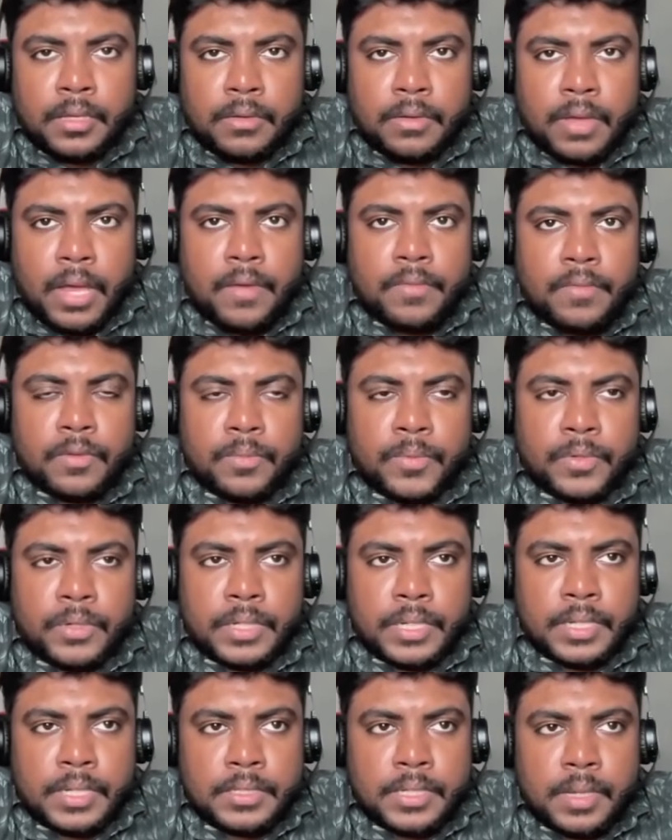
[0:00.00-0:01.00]
you have to
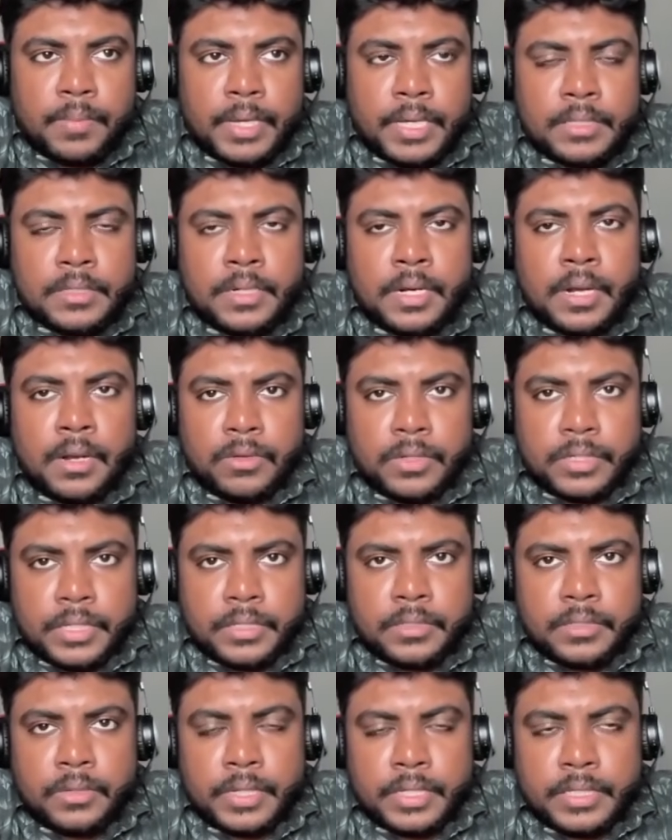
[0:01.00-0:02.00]
put some extra
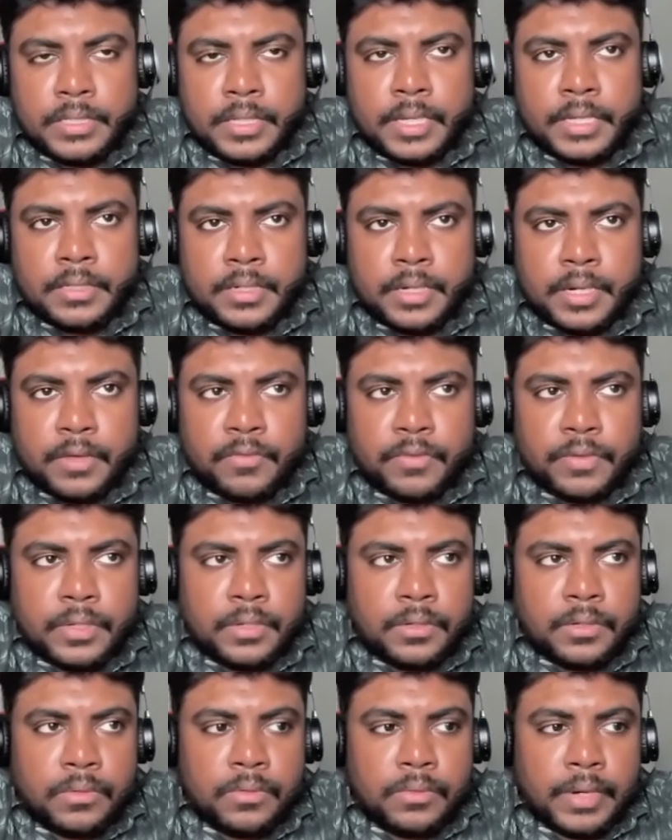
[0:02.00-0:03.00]
logic, so extra
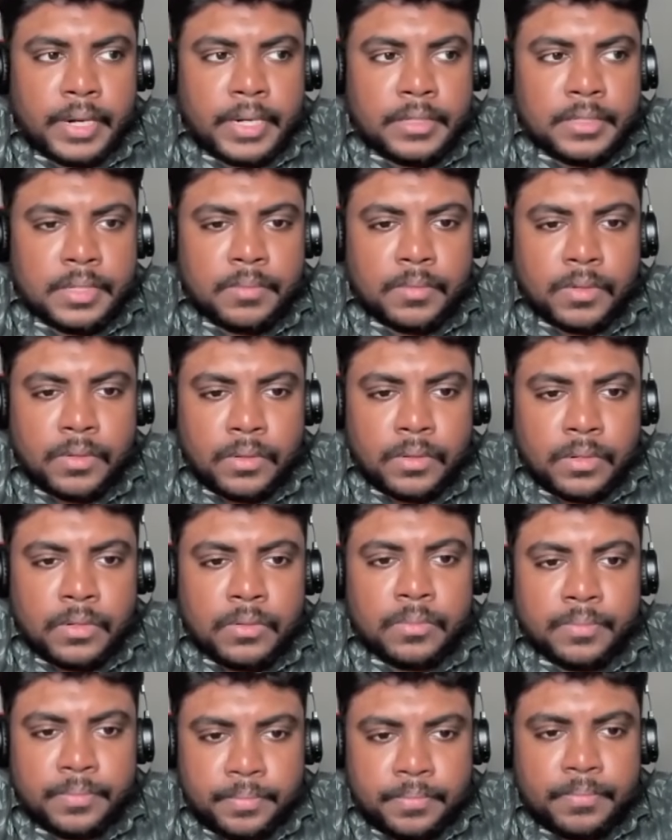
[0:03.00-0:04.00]
effort to write some code
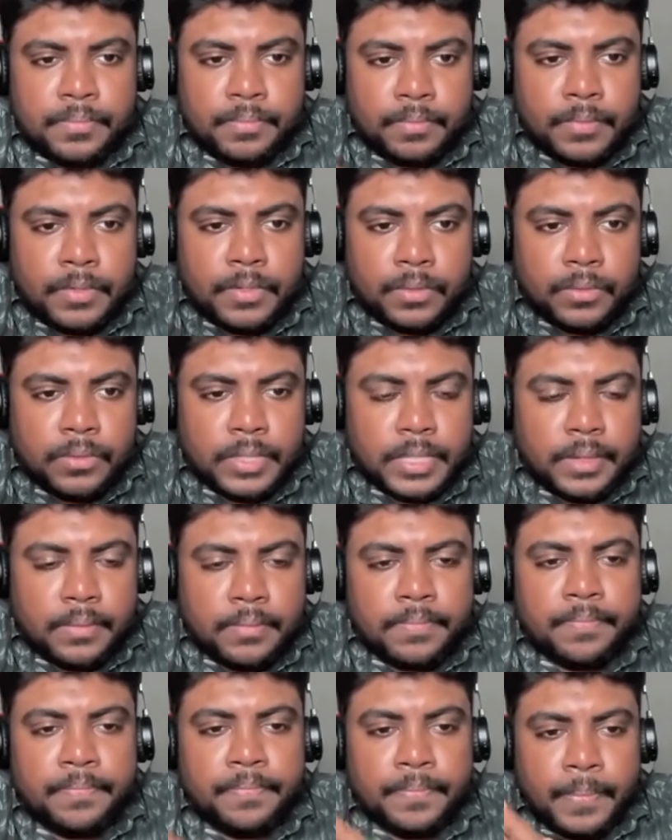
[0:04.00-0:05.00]
to do
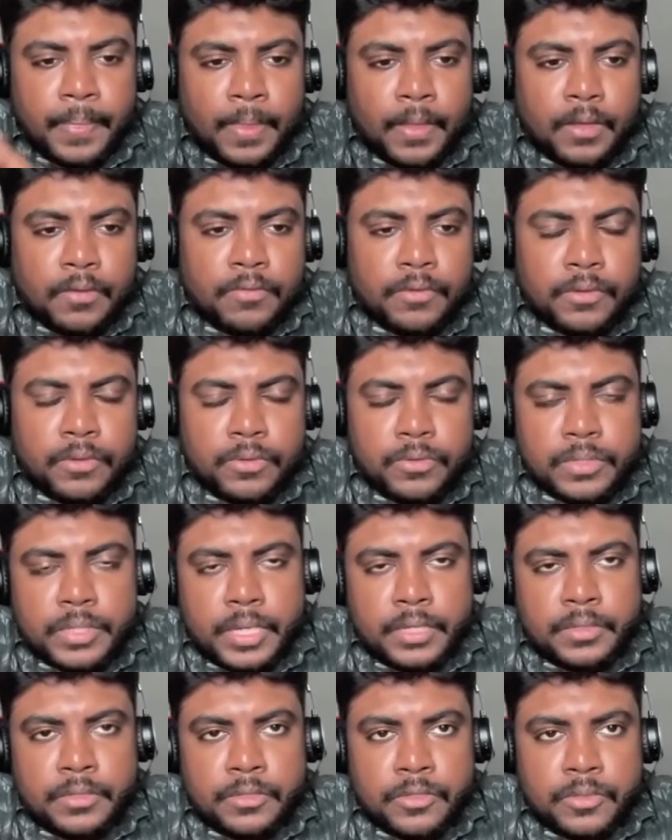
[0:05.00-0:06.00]
them if you use
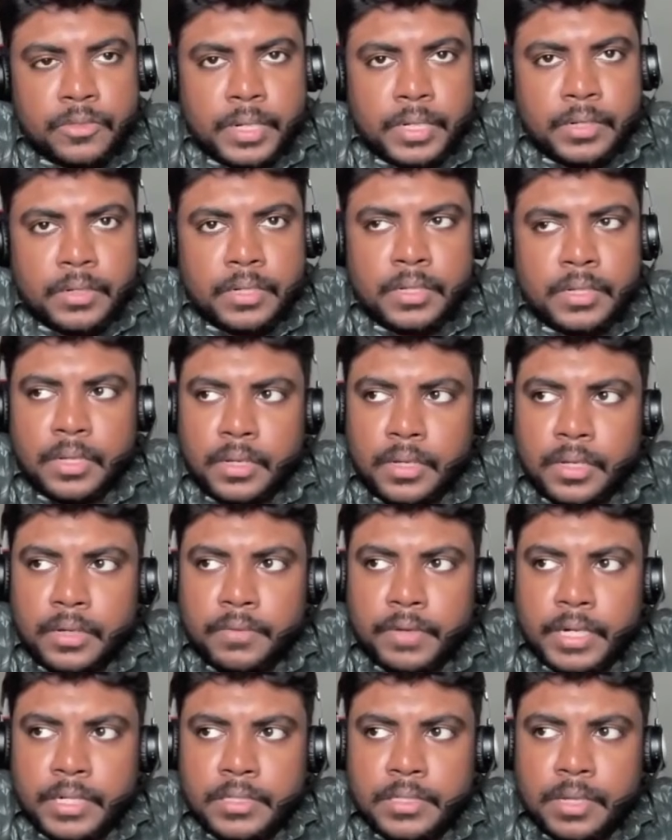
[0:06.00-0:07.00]
Axios. But
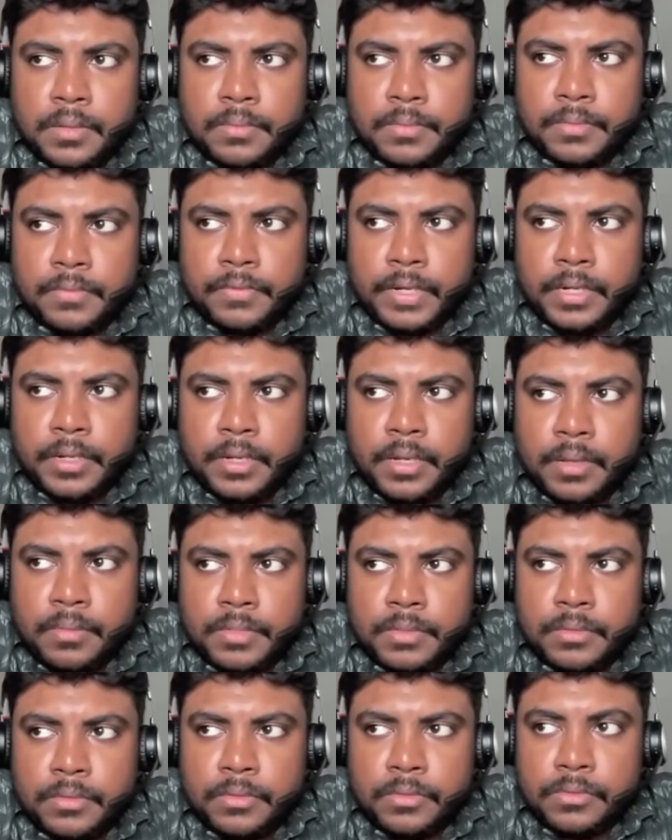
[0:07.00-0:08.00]
when it
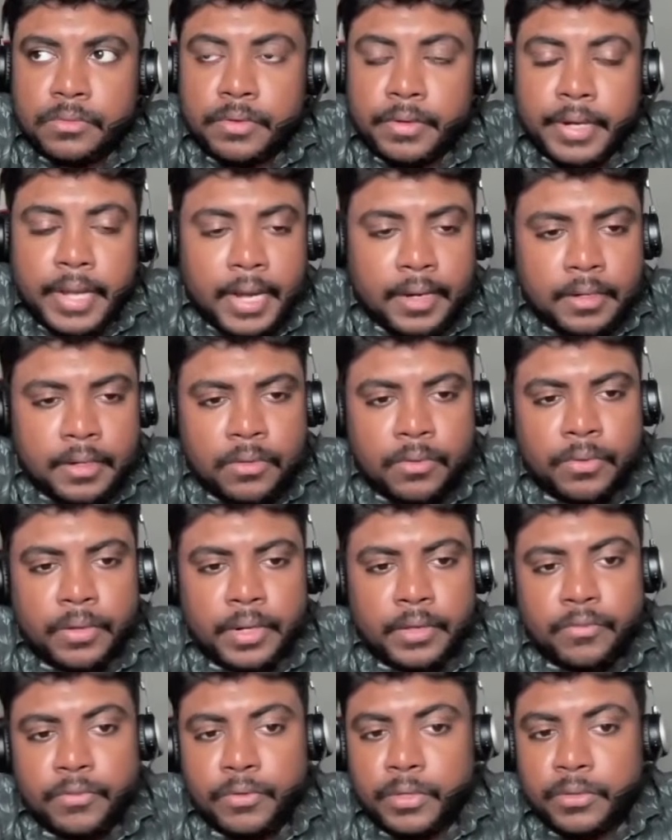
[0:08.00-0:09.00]
comes to React
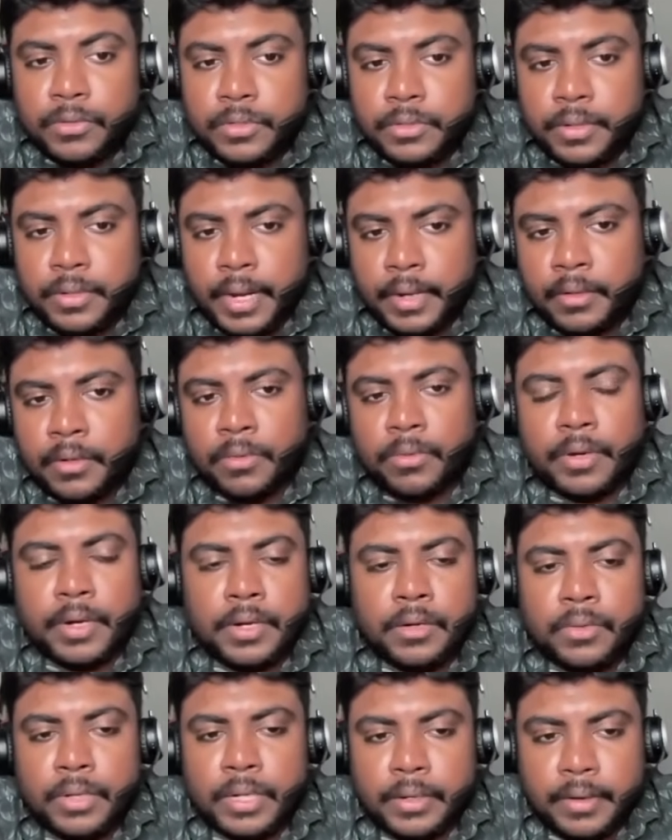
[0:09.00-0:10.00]
Query, if you use React
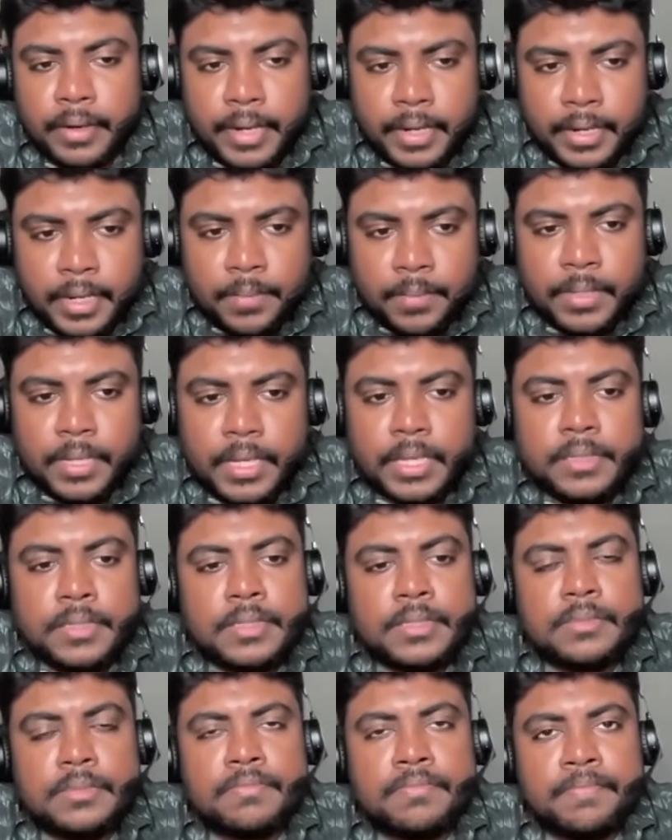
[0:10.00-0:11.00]
Query to integrate
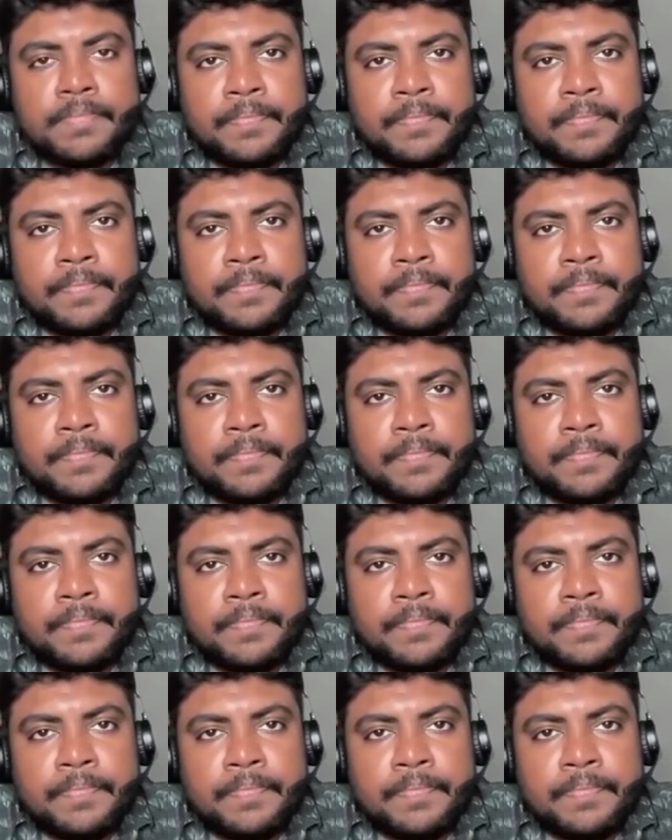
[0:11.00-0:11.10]
APIs,